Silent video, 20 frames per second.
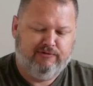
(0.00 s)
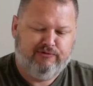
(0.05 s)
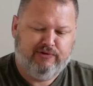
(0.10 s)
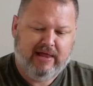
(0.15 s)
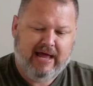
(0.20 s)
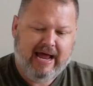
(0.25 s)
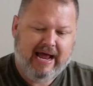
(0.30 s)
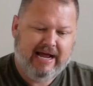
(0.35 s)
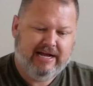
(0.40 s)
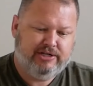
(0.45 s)

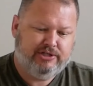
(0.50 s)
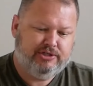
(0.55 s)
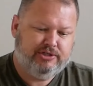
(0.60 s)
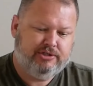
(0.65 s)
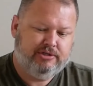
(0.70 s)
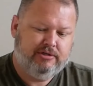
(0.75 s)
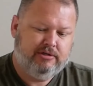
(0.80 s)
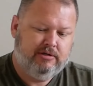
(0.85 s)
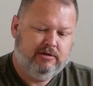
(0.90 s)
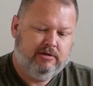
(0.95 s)
flash,
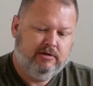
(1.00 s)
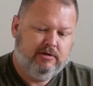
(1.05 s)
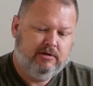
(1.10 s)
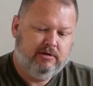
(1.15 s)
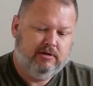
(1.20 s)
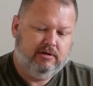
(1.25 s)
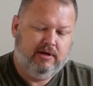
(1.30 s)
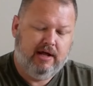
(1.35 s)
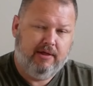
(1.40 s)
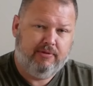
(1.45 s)

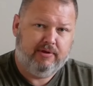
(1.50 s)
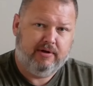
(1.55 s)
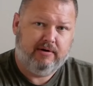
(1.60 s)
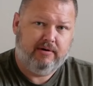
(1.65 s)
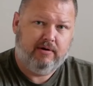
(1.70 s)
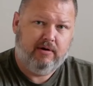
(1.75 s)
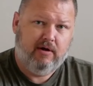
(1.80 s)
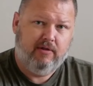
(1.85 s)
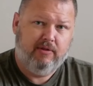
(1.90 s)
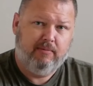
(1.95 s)
nothing
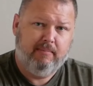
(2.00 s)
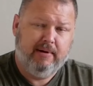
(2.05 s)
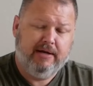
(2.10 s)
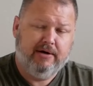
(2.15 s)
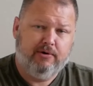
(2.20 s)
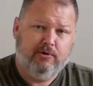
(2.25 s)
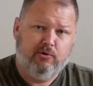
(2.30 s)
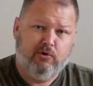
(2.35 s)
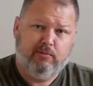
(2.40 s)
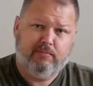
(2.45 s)
on the
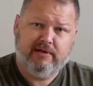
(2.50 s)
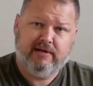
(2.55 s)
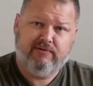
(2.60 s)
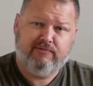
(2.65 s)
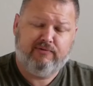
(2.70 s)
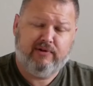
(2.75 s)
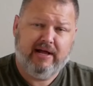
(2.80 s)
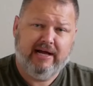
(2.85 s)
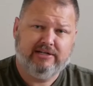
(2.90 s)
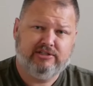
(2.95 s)
meter. Normally it
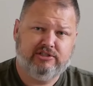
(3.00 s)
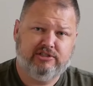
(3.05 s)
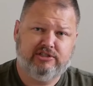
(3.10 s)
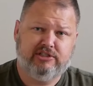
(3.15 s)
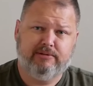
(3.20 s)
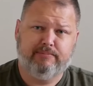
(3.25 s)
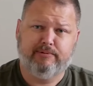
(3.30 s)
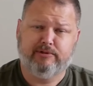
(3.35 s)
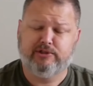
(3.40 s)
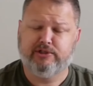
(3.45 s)
flashes
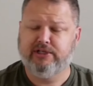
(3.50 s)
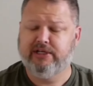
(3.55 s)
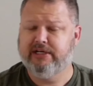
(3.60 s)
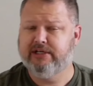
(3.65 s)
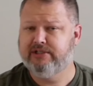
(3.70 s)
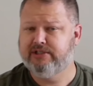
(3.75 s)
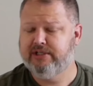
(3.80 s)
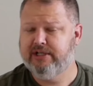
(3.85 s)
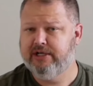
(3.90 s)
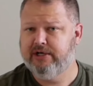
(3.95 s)
the
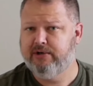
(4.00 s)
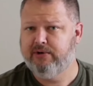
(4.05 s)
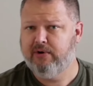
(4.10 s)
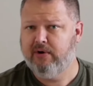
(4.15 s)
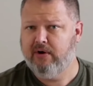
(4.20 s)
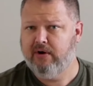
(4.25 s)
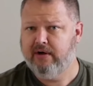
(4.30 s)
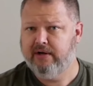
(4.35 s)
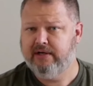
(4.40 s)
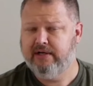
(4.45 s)
percentage that you're
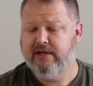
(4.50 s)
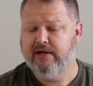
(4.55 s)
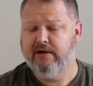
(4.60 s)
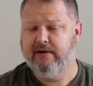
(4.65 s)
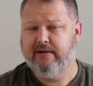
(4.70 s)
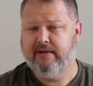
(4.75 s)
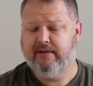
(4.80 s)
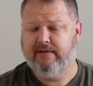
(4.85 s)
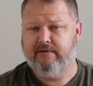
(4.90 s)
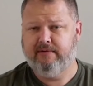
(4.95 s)
on, you
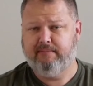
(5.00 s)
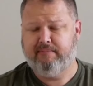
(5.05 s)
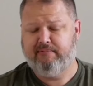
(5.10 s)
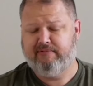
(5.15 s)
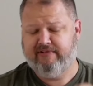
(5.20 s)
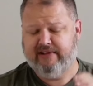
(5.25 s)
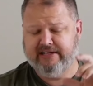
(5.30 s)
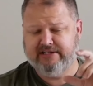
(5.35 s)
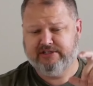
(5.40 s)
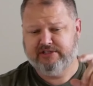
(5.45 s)
know, it
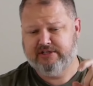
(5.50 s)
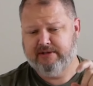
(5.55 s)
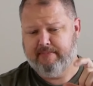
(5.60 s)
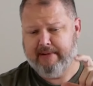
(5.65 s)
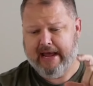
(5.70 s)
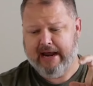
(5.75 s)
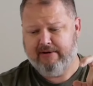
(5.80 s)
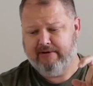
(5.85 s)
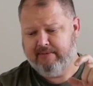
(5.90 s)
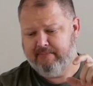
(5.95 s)
flashes the
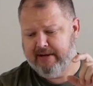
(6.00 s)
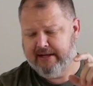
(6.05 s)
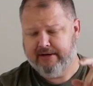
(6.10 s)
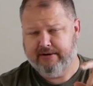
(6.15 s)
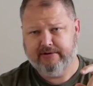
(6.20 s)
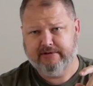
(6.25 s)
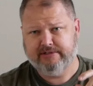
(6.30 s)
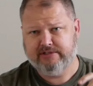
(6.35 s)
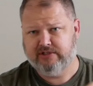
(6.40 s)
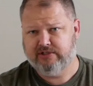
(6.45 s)
battery
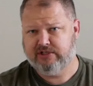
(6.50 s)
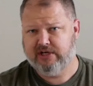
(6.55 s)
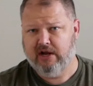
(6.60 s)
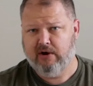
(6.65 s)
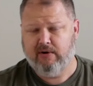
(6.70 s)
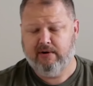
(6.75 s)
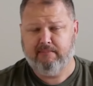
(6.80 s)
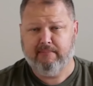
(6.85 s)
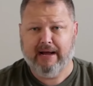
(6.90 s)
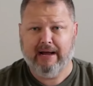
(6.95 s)
meter as it's
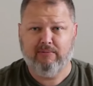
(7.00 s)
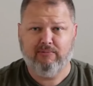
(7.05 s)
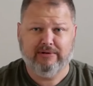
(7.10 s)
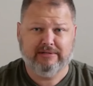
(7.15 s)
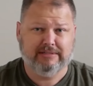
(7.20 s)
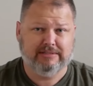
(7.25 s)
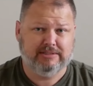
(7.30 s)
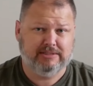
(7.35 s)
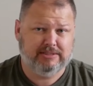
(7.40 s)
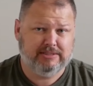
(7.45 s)
going. Mine went
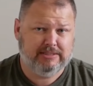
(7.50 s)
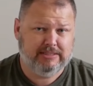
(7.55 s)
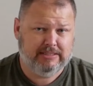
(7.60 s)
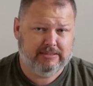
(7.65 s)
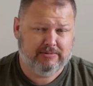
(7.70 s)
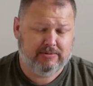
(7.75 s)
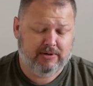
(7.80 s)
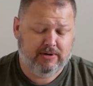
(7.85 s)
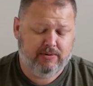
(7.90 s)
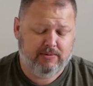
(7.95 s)
to
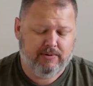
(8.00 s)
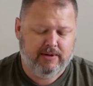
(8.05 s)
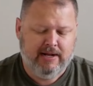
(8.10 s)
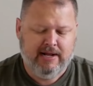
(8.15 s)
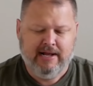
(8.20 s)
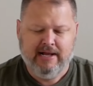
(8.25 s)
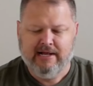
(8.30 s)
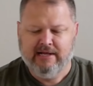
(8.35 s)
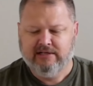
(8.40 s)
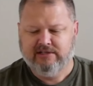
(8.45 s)
0.
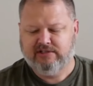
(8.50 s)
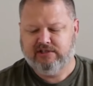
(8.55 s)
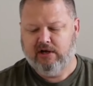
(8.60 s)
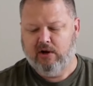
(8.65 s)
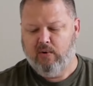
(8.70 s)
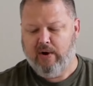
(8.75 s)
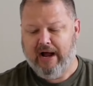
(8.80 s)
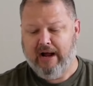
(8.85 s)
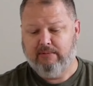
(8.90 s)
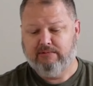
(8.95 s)

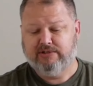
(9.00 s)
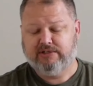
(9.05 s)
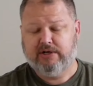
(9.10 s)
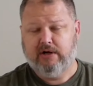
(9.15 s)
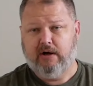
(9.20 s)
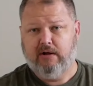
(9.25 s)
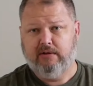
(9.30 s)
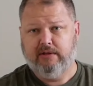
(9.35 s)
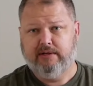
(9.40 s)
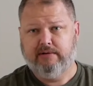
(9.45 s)
So I was
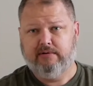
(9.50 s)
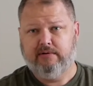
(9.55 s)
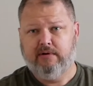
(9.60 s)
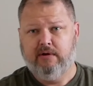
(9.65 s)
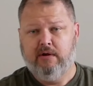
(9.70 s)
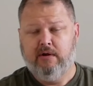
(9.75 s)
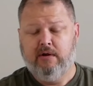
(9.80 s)
calling